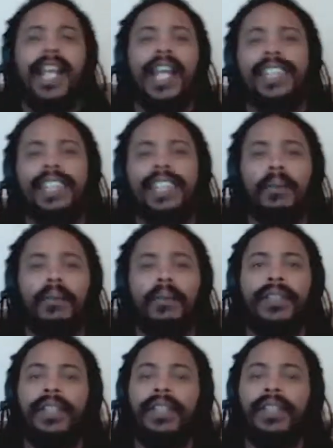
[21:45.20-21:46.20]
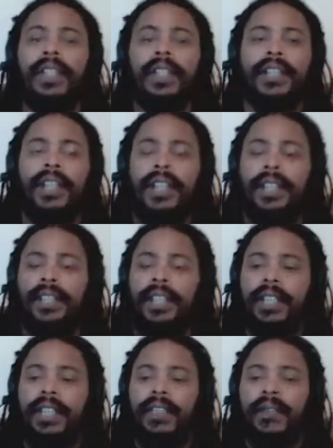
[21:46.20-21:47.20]
whereas in the the the the,
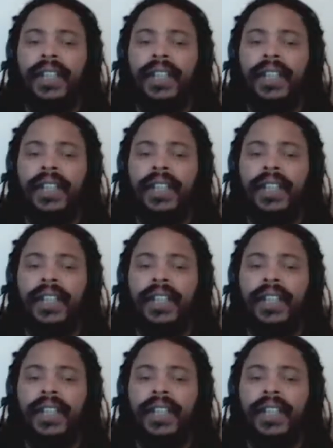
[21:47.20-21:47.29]
the,